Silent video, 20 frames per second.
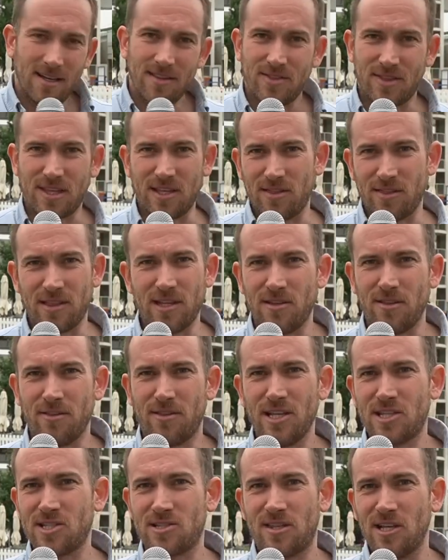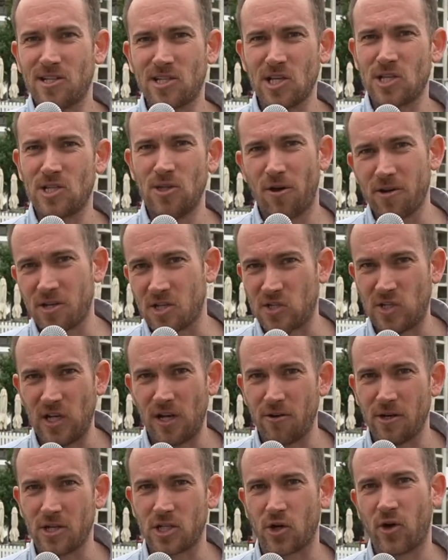This is not a
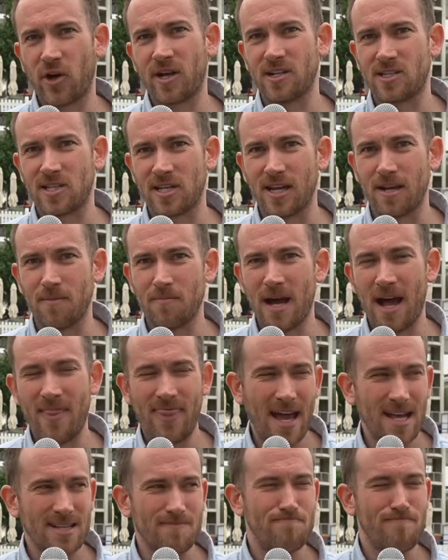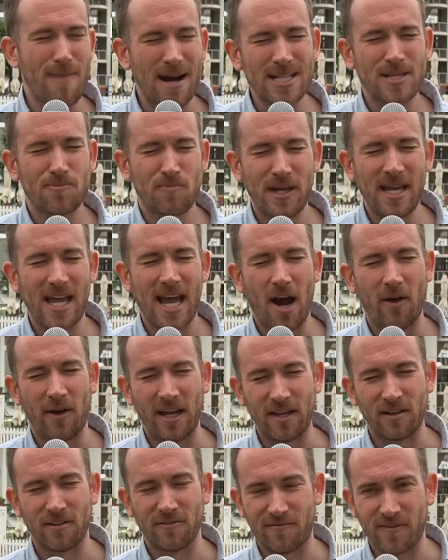serious cricket team. And that must be how
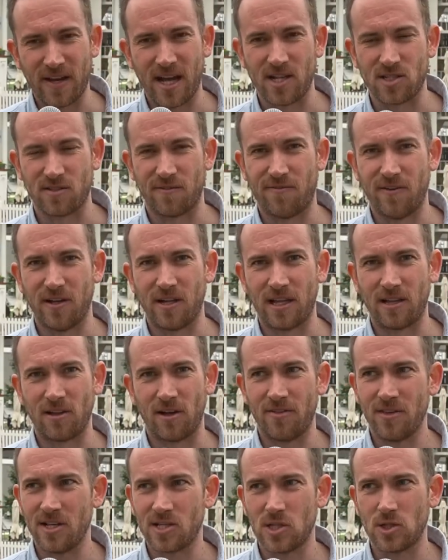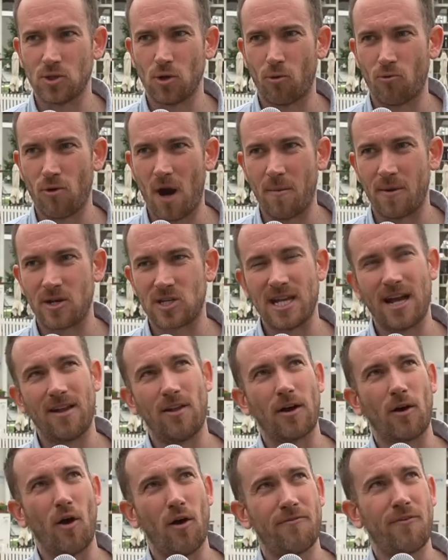England fans are feeling. Like, this is all rubbish. Now,
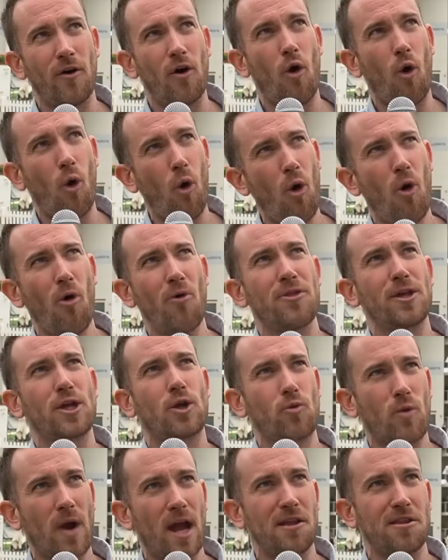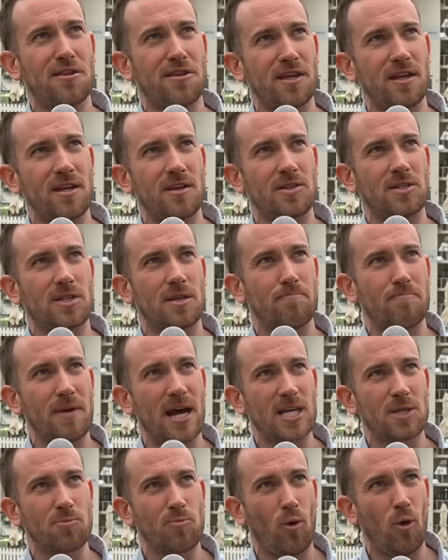like, for all the great things that
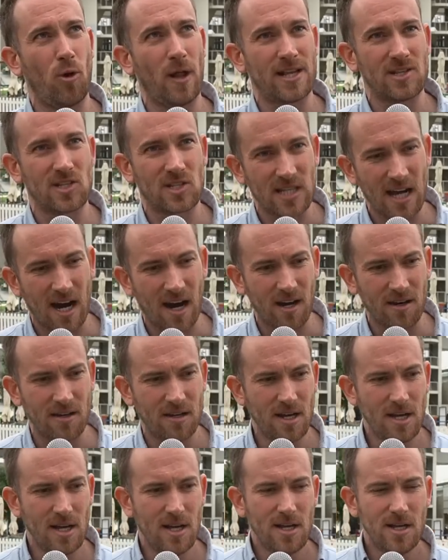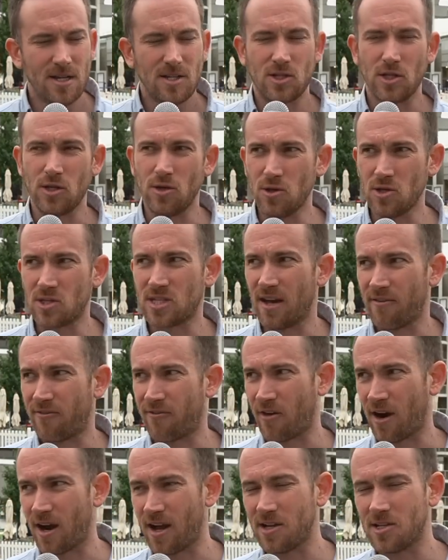Bazball has done, to use that
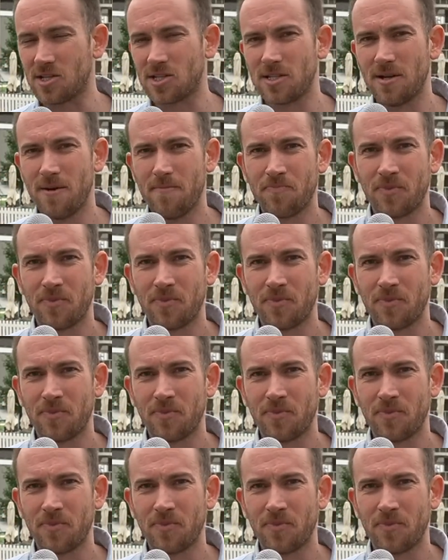phrase,